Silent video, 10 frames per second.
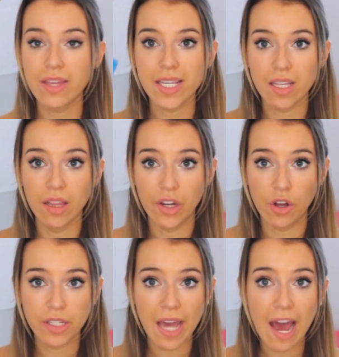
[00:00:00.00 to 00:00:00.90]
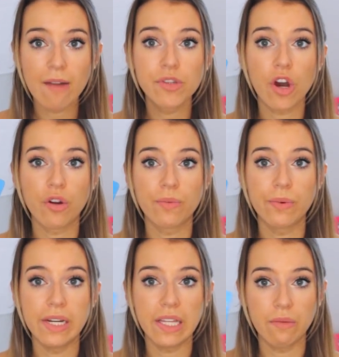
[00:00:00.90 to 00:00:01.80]
These little tabs are
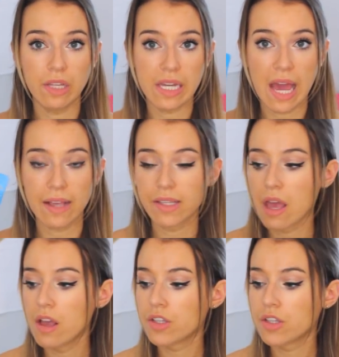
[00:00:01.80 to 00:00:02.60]
really, really nice.